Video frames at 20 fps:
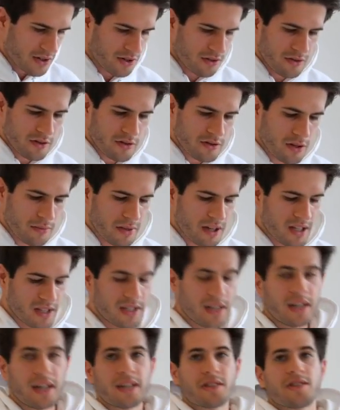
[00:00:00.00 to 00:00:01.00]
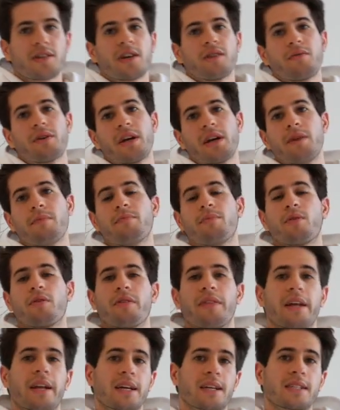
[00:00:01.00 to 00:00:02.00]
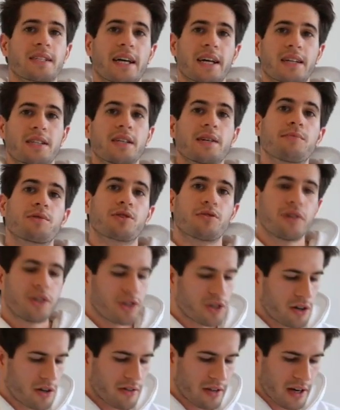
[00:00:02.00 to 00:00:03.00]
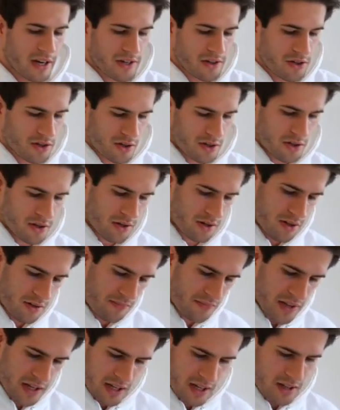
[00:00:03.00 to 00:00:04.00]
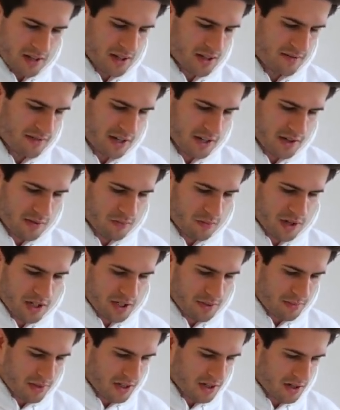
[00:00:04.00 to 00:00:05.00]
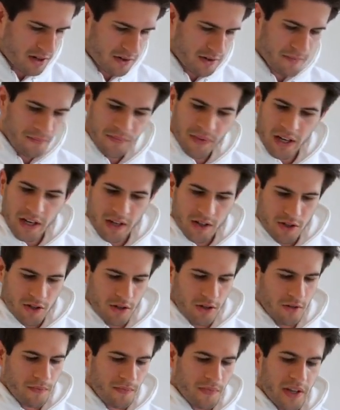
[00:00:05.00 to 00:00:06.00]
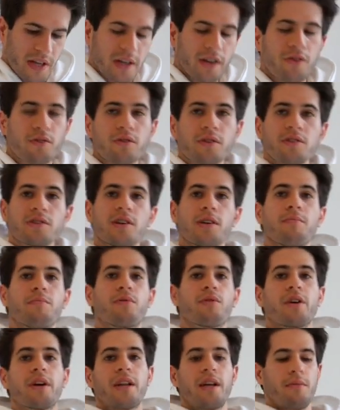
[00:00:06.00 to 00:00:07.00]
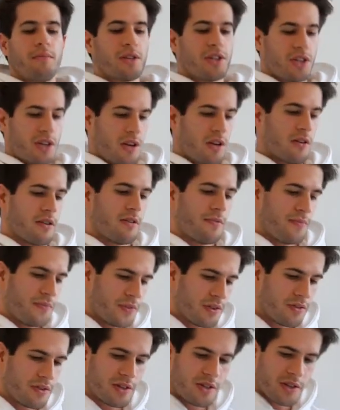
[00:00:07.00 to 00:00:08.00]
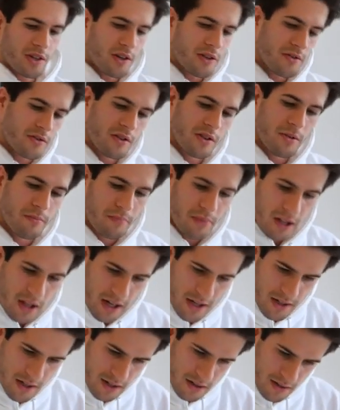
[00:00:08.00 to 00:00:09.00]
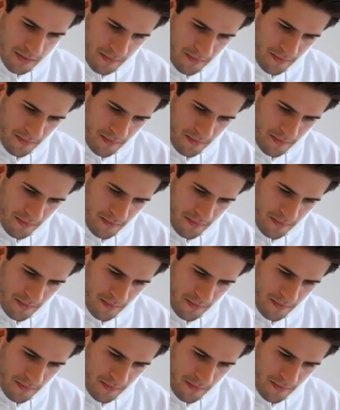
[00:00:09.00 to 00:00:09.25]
So Notability, let's say I want to import that exact same screenshot that I just took. Let's find some white space here. So in order to import an image here, you need to go to the plus,